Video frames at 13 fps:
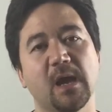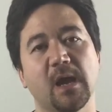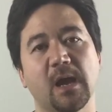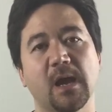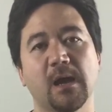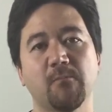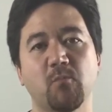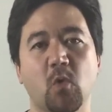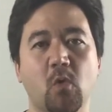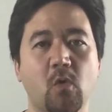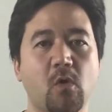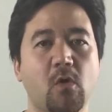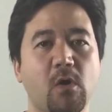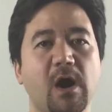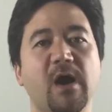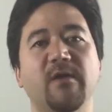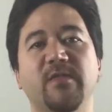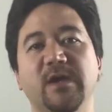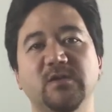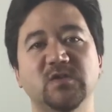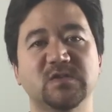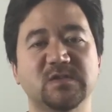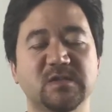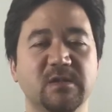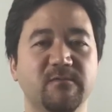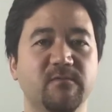Or are they
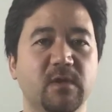just,